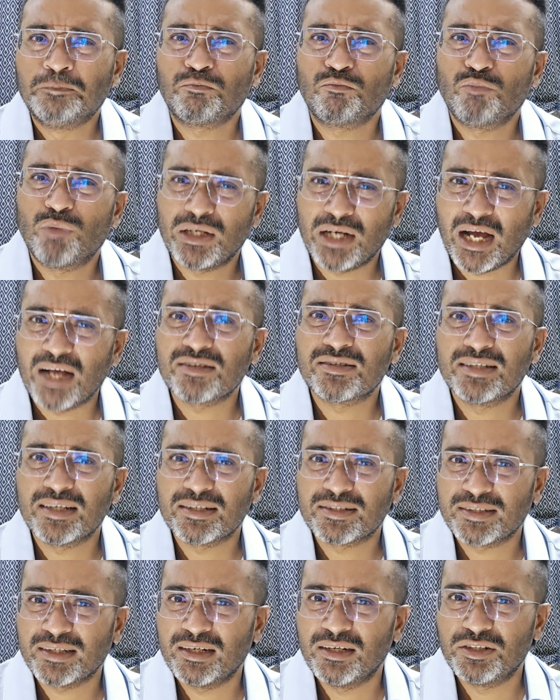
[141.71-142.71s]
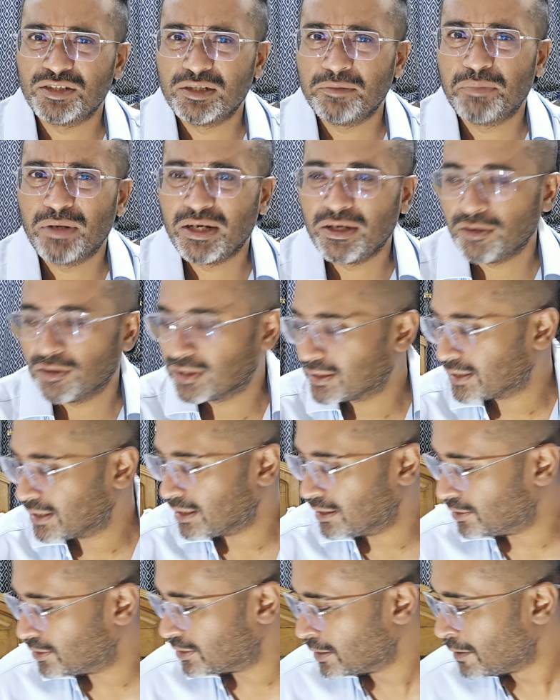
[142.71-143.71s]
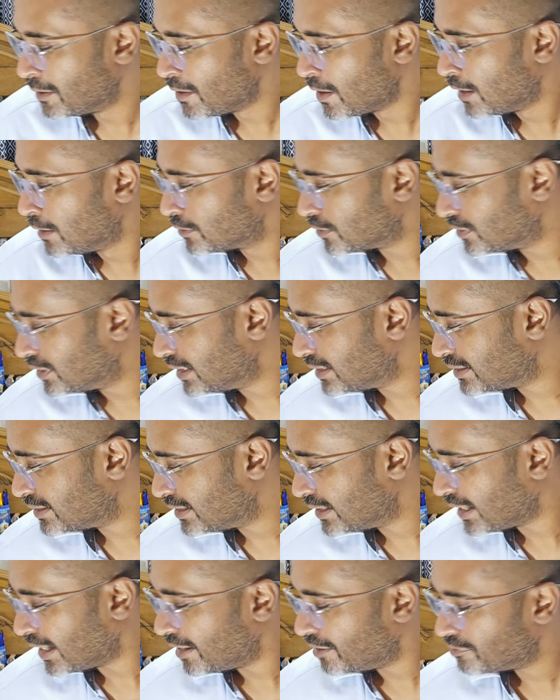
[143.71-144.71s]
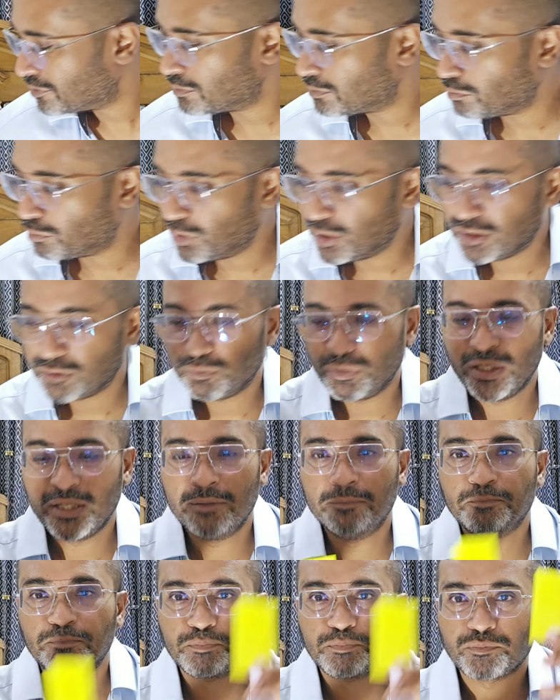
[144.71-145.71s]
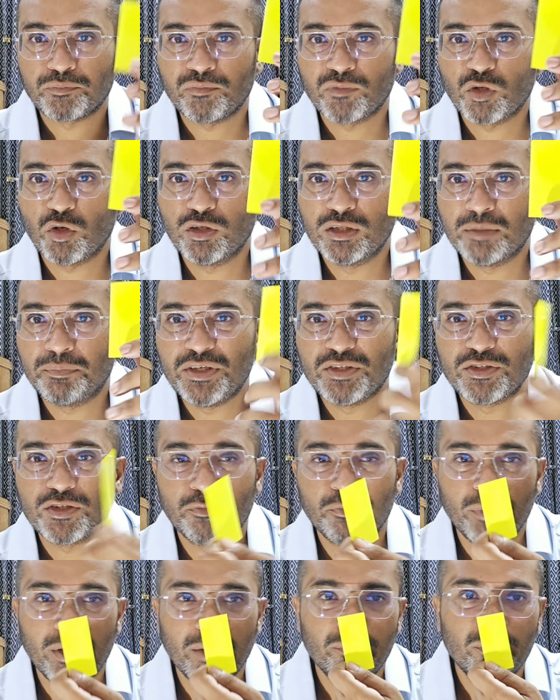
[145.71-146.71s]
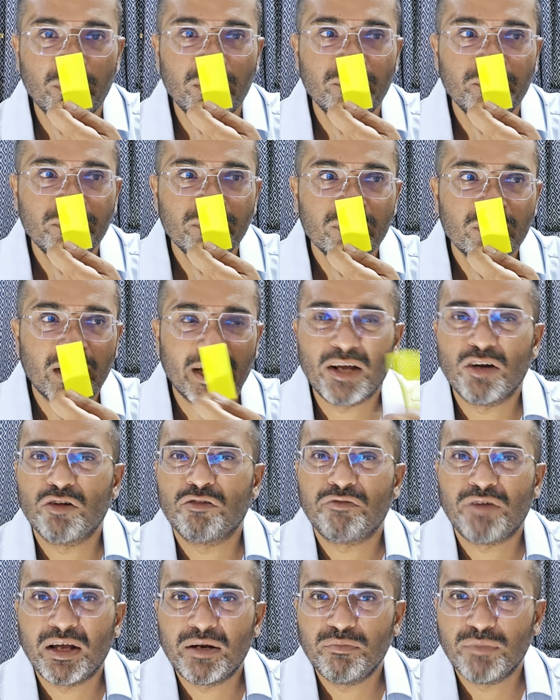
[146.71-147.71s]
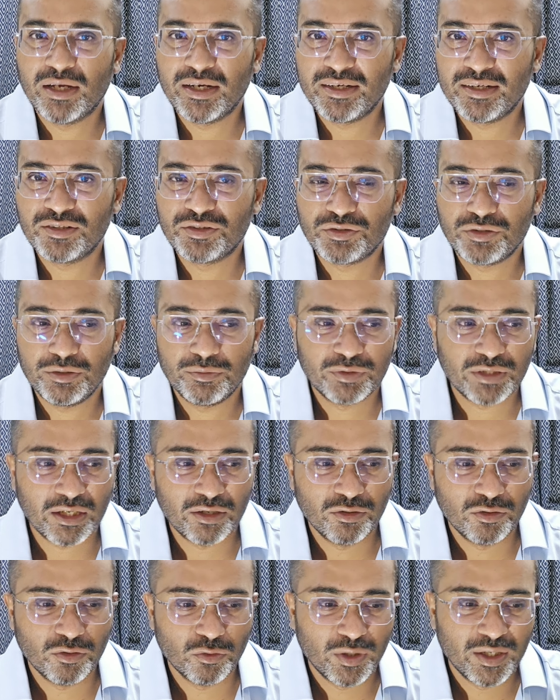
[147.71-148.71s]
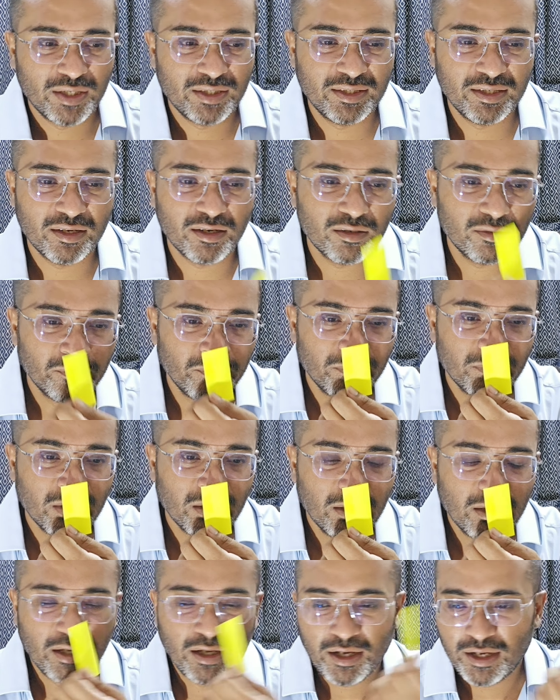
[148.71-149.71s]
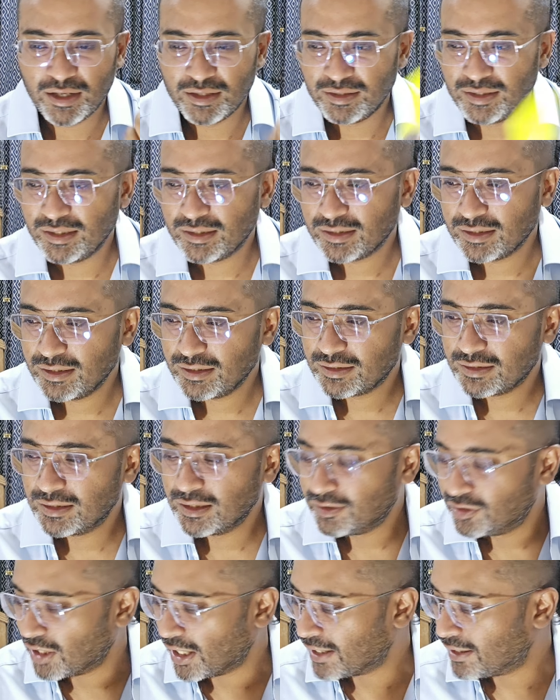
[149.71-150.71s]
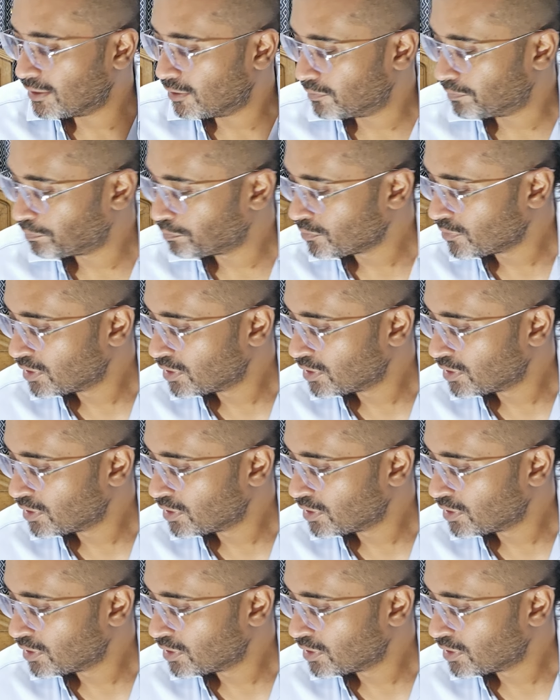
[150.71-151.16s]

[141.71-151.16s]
But as the sellers, depending on the sellers. So this thing I have pre-sprayed on the piece of paper. I cannot find my test strips. I don't know where they are. And this is the dry down.